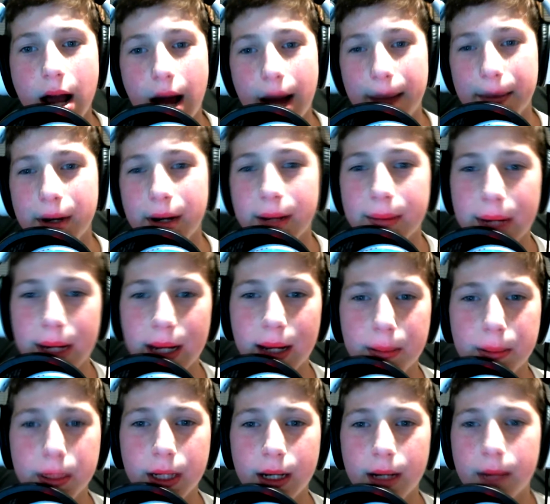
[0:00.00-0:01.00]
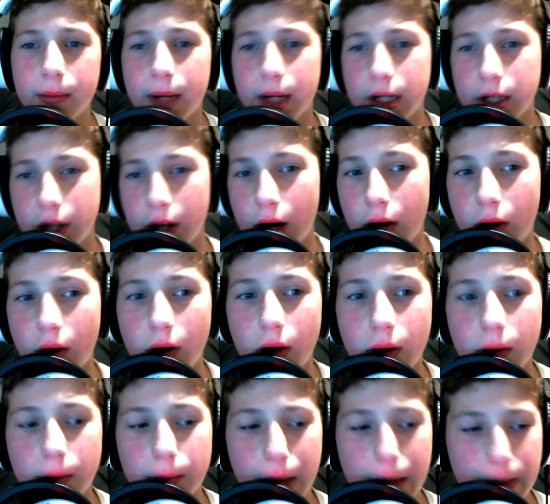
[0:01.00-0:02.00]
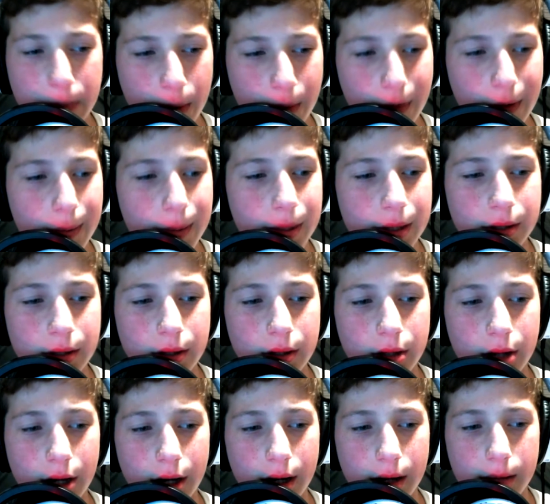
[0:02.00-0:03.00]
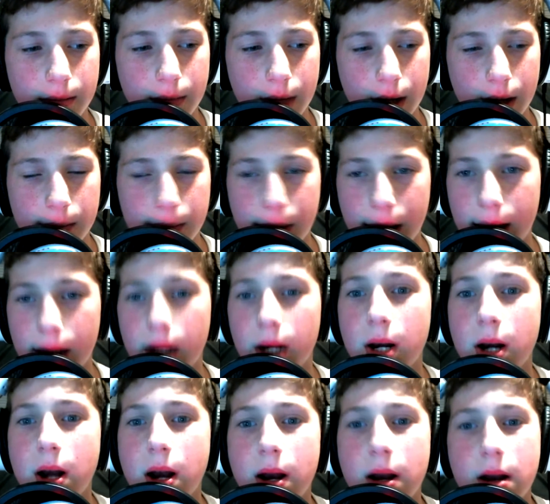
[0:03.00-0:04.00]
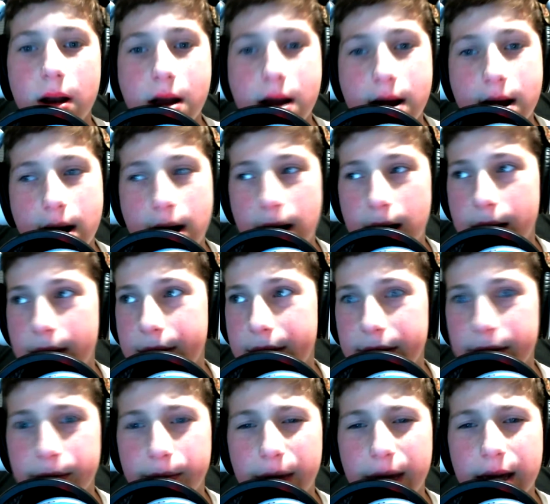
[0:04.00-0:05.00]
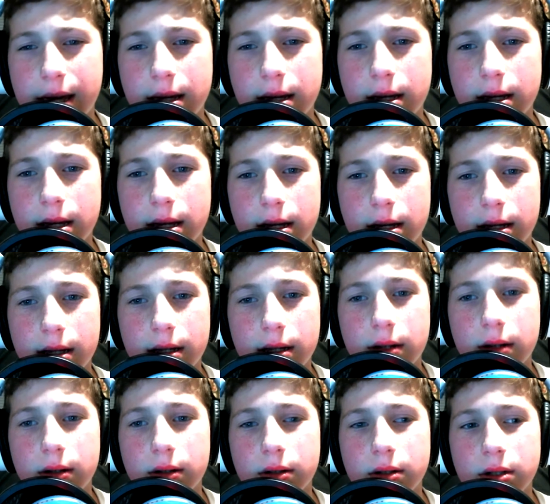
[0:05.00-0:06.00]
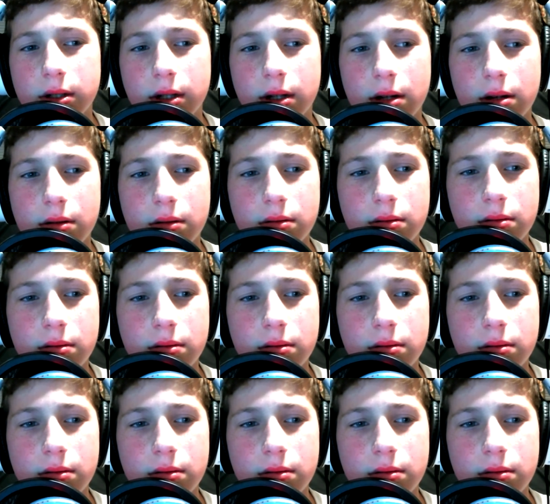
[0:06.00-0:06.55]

I'm going to be updating my channel art, my profile picture, and my banner uh, this week or so.